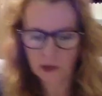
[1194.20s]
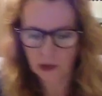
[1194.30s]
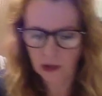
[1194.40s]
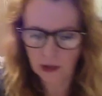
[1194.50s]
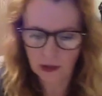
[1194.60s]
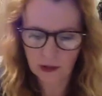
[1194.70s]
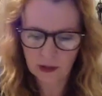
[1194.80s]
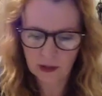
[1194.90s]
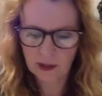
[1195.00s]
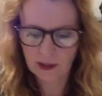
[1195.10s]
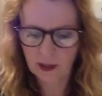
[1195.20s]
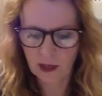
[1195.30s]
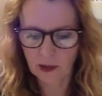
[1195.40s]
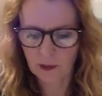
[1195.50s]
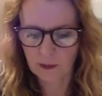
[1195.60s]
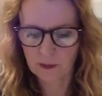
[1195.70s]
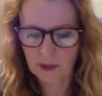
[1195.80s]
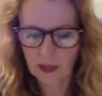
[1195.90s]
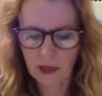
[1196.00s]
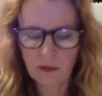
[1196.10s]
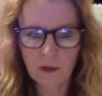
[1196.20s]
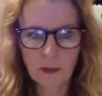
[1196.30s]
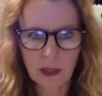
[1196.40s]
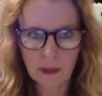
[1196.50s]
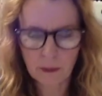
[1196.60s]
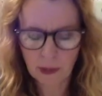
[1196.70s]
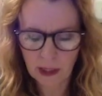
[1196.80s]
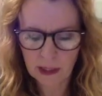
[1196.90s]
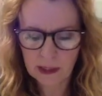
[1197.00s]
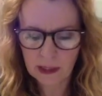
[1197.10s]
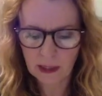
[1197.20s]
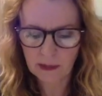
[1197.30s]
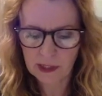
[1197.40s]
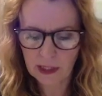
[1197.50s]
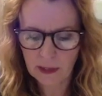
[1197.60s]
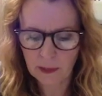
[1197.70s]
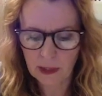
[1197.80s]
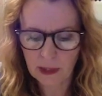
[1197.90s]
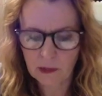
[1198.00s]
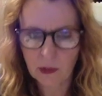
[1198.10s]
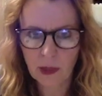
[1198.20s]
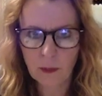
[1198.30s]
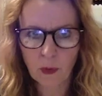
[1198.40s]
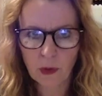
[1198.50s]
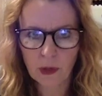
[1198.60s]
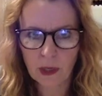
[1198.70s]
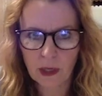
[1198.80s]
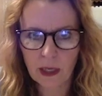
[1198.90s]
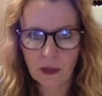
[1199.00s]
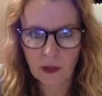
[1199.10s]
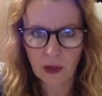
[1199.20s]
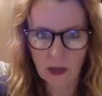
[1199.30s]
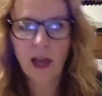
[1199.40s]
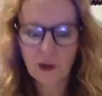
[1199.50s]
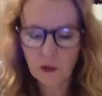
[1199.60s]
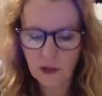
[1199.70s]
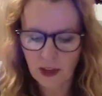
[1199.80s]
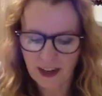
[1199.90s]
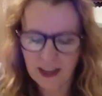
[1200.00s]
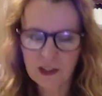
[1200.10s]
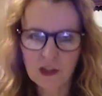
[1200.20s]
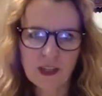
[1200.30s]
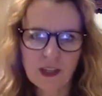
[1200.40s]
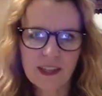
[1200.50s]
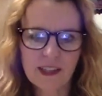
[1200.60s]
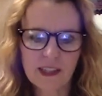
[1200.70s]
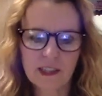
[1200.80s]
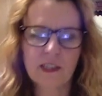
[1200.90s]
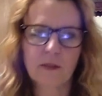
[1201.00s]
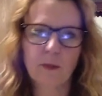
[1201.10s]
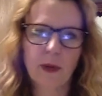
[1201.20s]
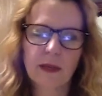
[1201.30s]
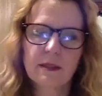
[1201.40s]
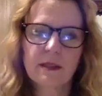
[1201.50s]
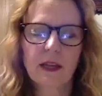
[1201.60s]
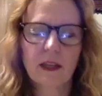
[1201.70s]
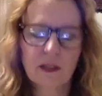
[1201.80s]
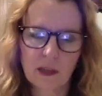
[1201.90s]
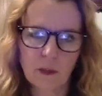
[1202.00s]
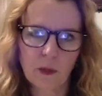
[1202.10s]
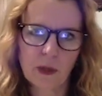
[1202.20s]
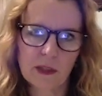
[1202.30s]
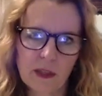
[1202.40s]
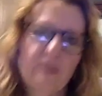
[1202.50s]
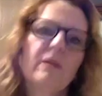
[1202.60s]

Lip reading: are good. Not everybody gets enough sleep, and that's really important in healing. I know that exercise is the best antidepressant